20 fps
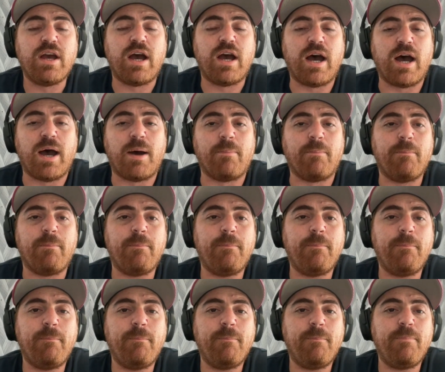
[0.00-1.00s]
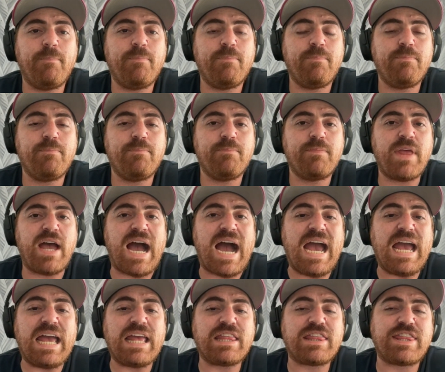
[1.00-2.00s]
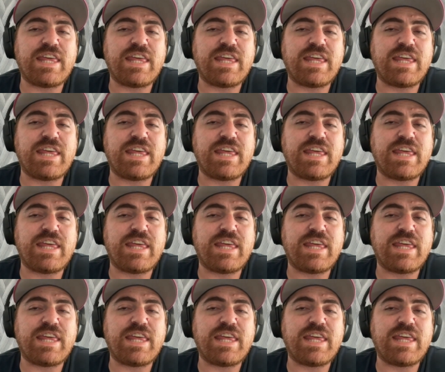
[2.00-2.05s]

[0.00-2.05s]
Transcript: I